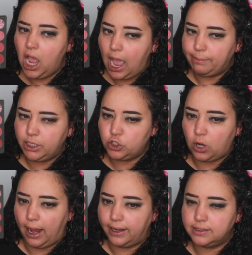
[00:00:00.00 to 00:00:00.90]
I'm gonna
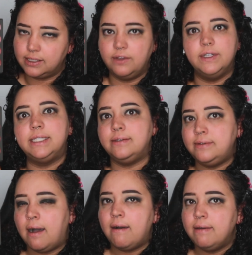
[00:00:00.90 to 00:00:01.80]
try it. If it's
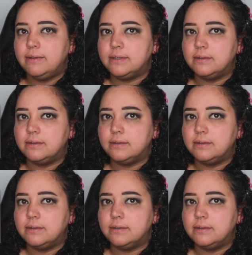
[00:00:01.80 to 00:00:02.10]
not